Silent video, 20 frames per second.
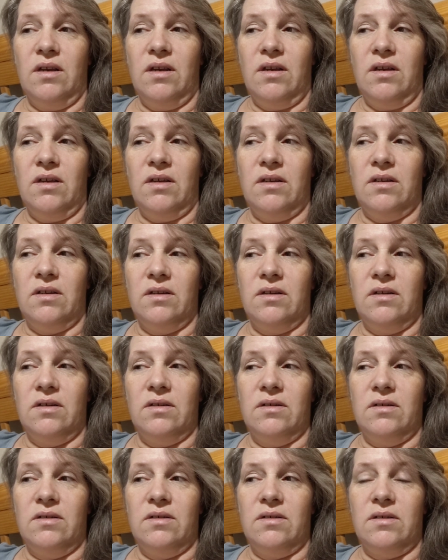
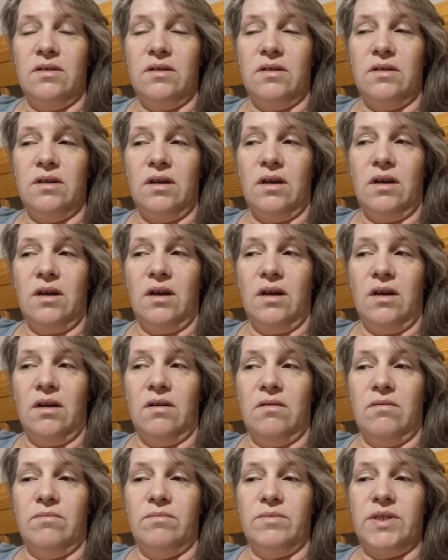And
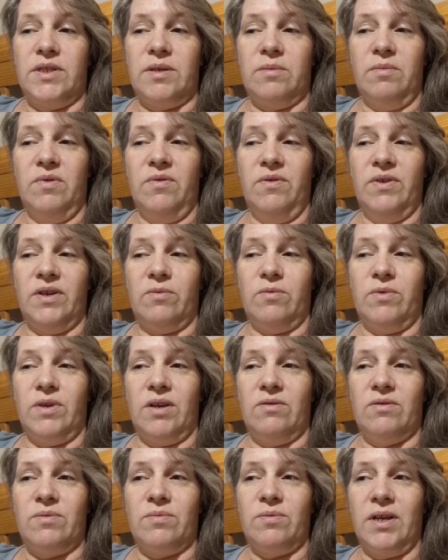um, some of it
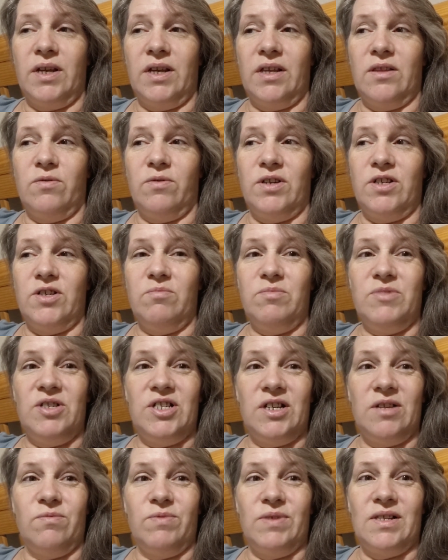when I was putting in the washing
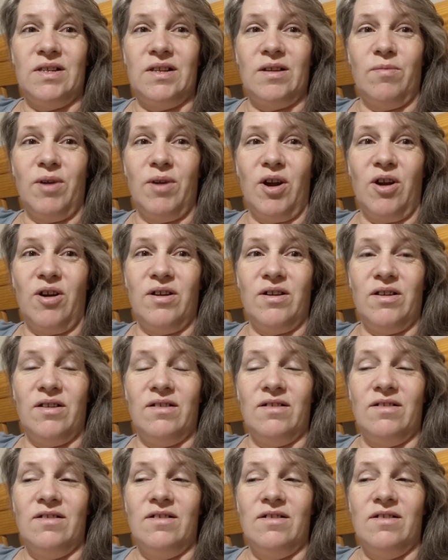machine was a little bit hard.